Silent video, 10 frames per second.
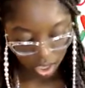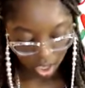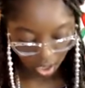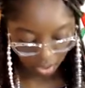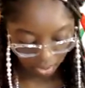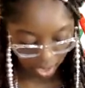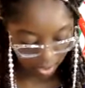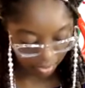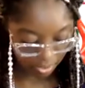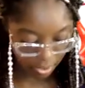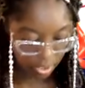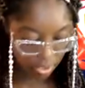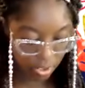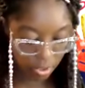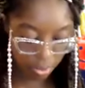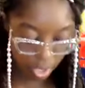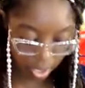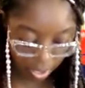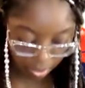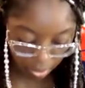All right. So I'm
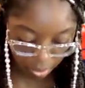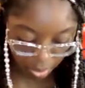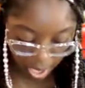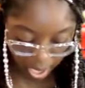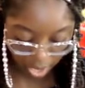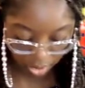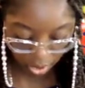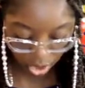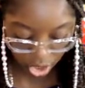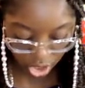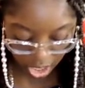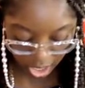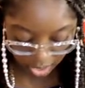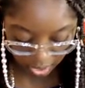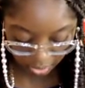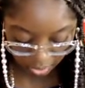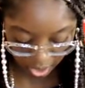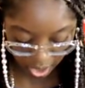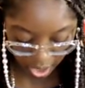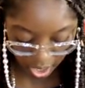gonna do my eyes on Jesus
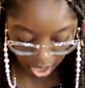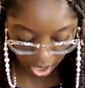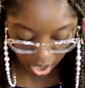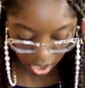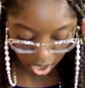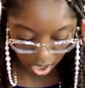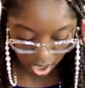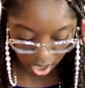right here.